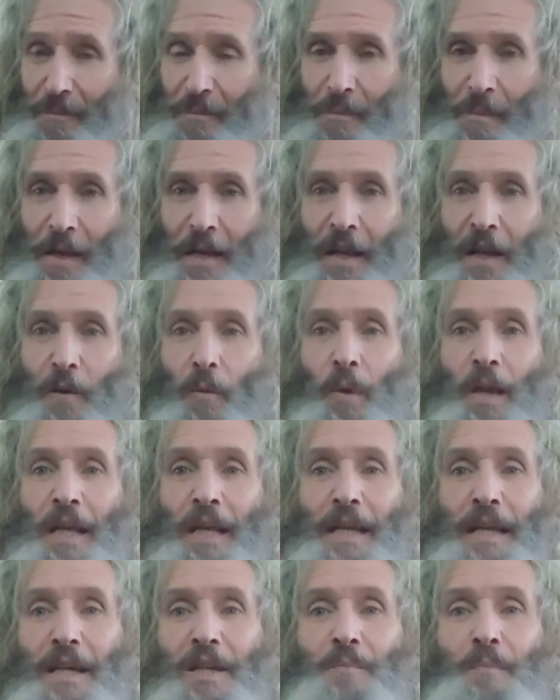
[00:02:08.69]
meaning we
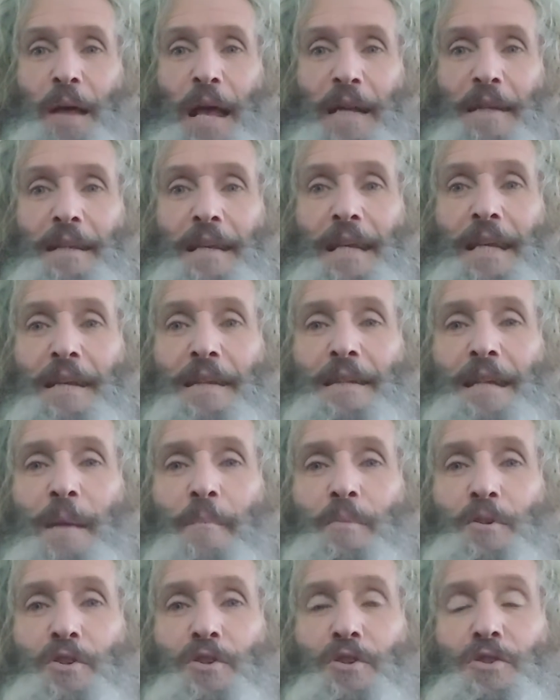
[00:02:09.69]
can expect to get
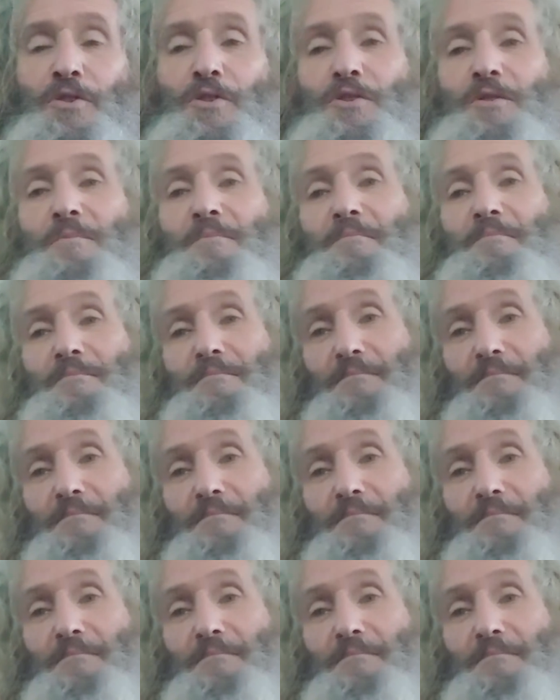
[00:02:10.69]
temperatures,